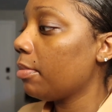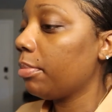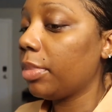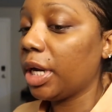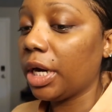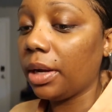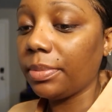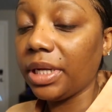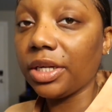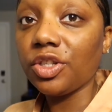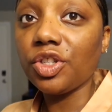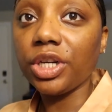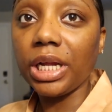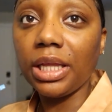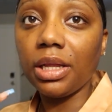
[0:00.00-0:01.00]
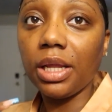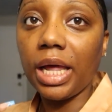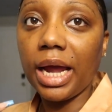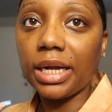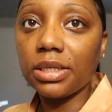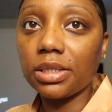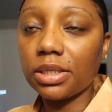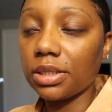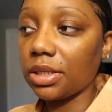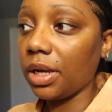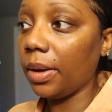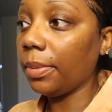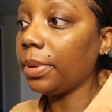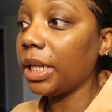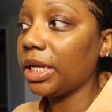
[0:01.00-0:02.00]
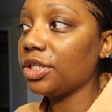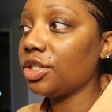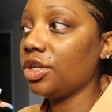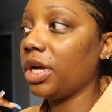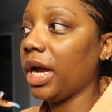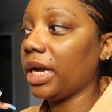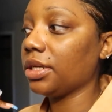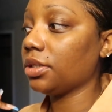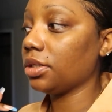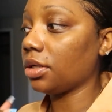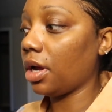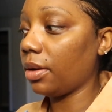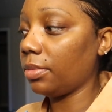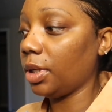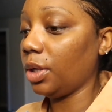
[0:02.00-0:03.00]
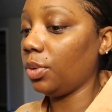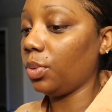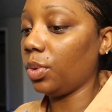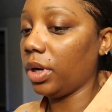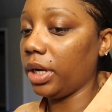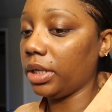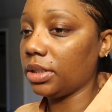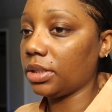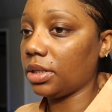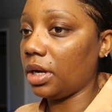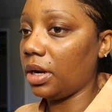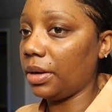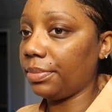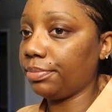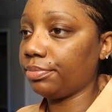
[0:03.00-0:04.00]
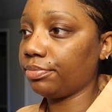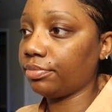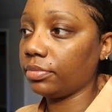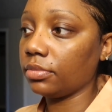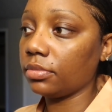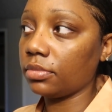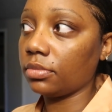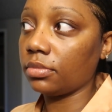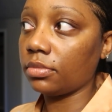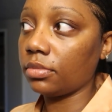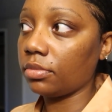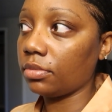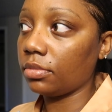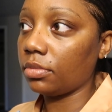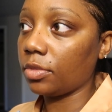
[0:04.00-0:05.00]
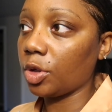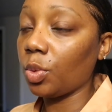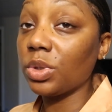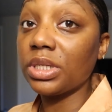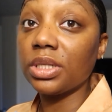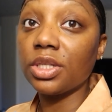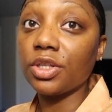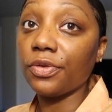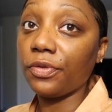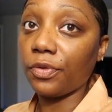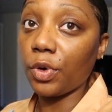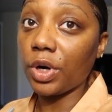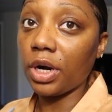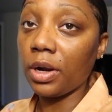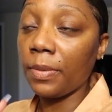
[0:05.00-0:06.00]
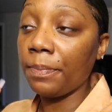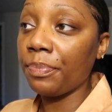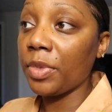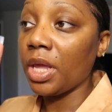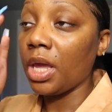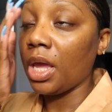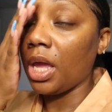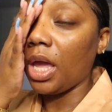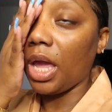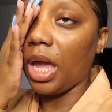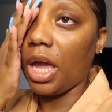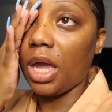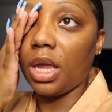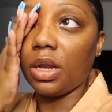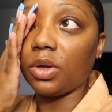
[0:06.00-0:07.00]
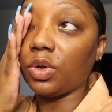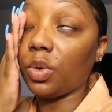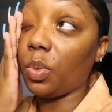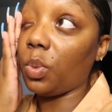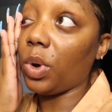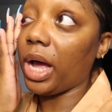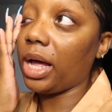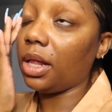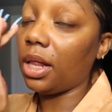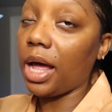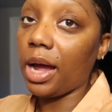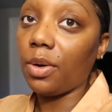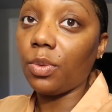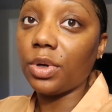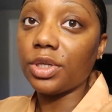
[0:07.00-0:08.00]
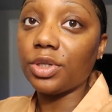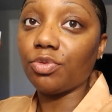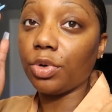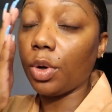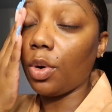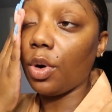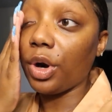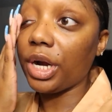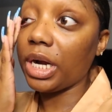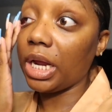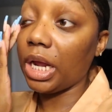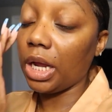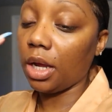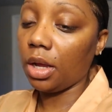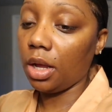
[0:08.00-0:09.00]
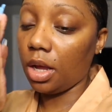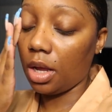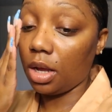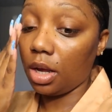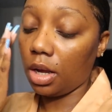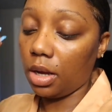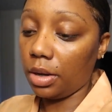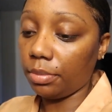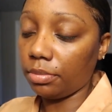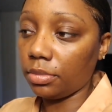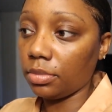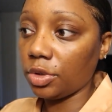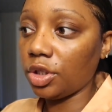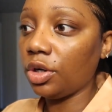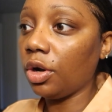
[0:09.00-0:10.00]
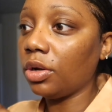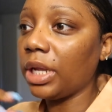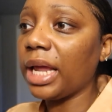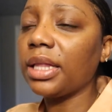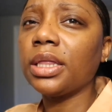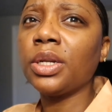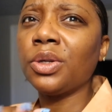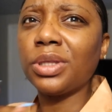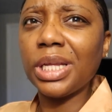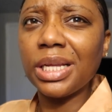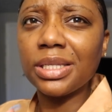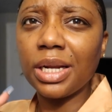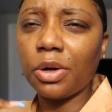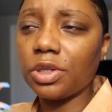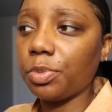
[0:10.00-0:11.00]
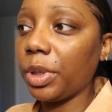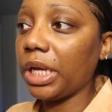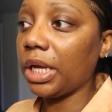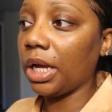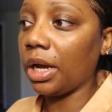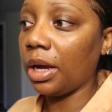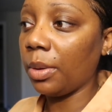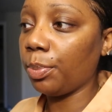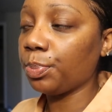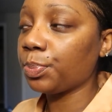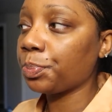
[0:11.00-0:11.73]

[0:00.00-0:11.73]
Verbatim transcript: But um, yesterday, the last place you guys saw me was um, was in Sephora. And while I was recording, um, you know, like little things I was picking up,